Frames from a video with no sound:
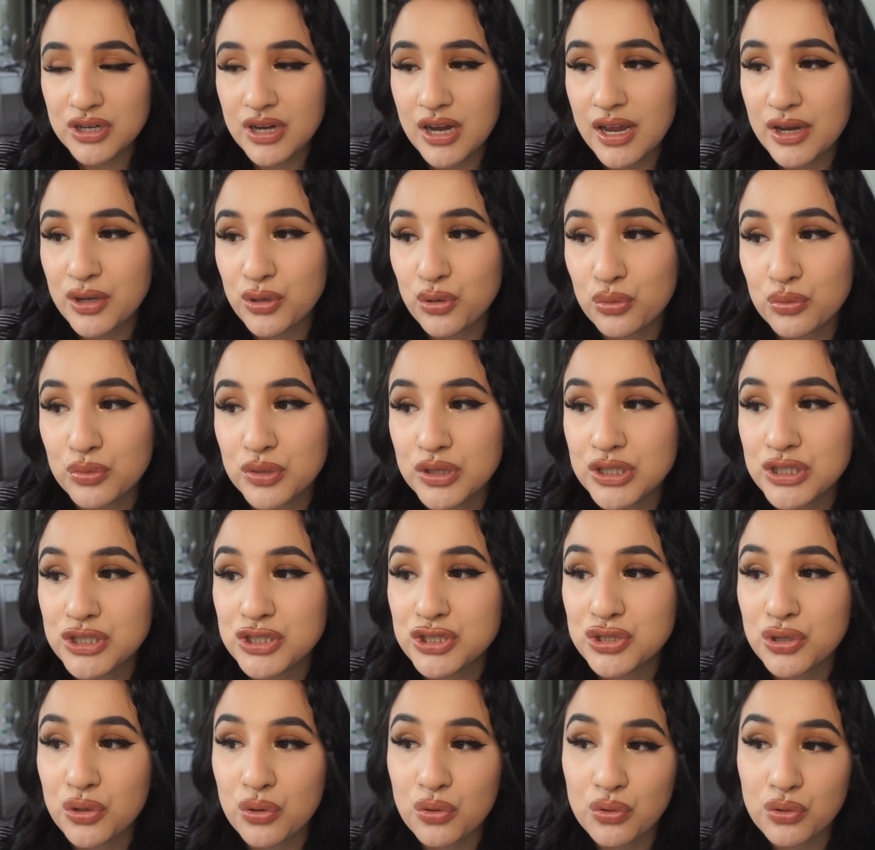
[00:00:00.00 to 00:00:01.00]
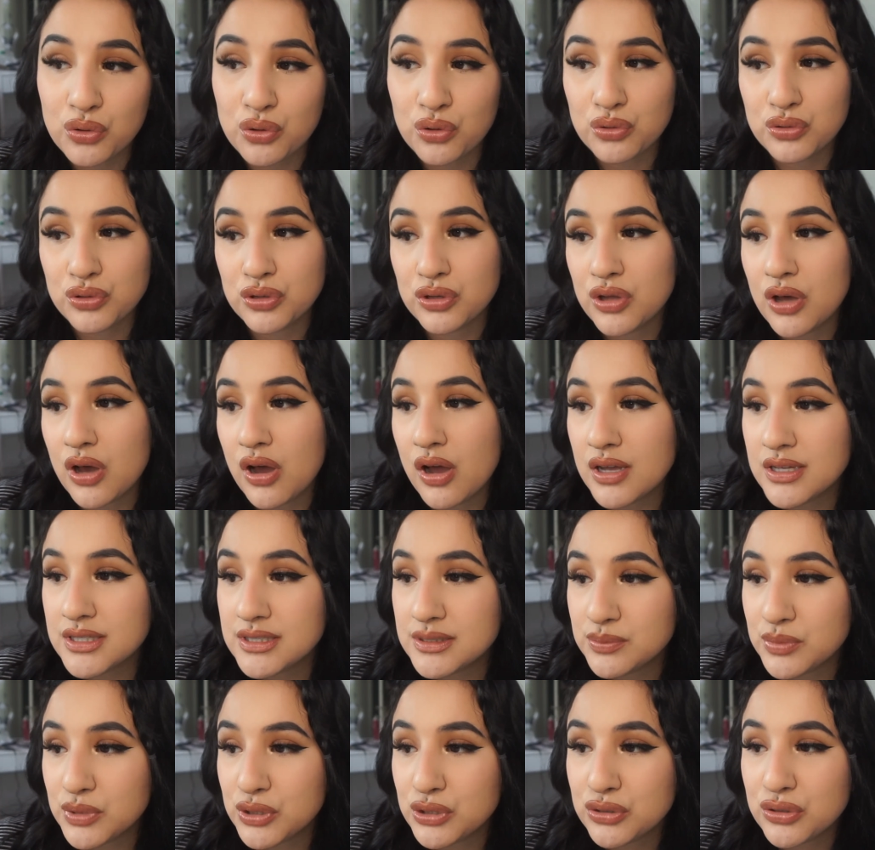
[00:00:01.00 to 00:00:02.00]
I normally don't go to the
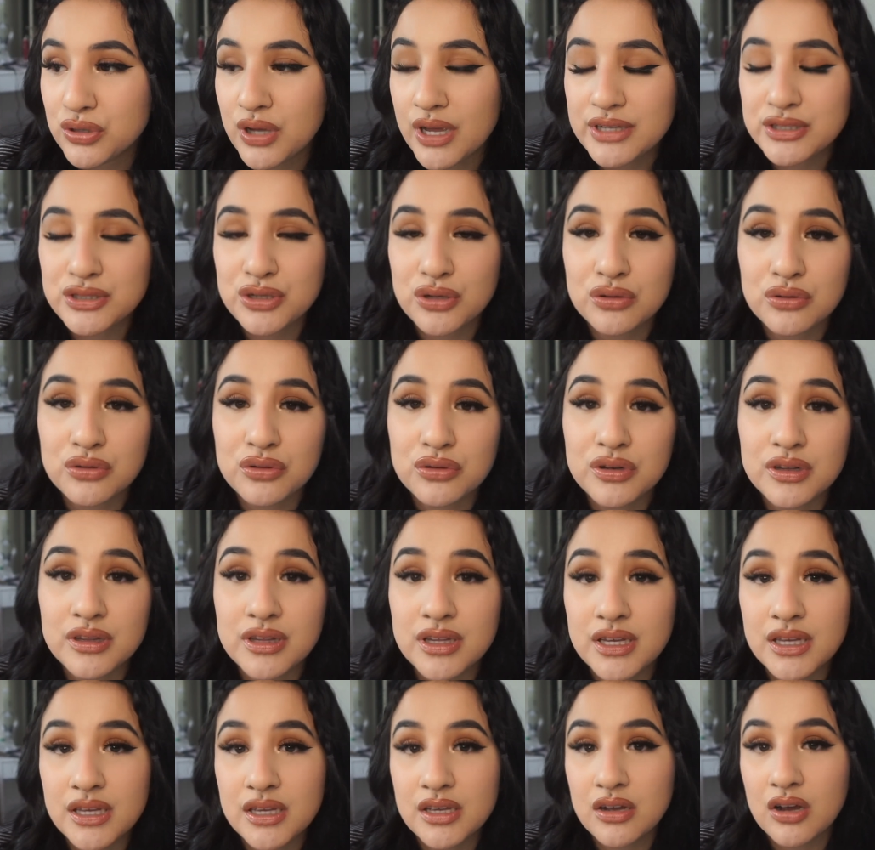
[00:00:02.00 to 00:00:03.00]
hospital. I don't go to the